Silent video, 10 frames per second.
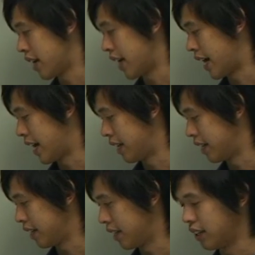and
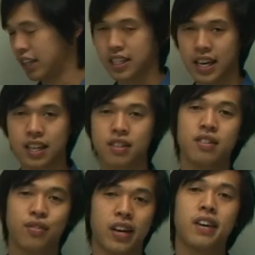it tended to
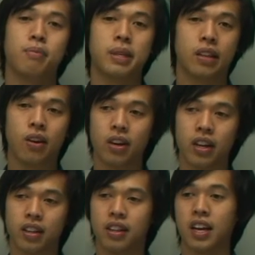survive a bit longer
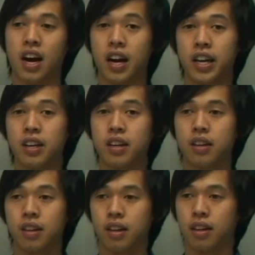than the iron
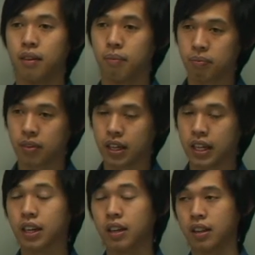
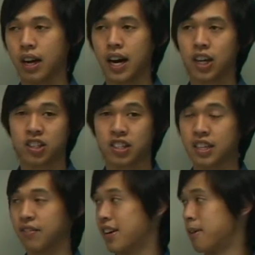in the harsh sea
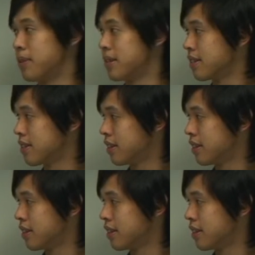environments.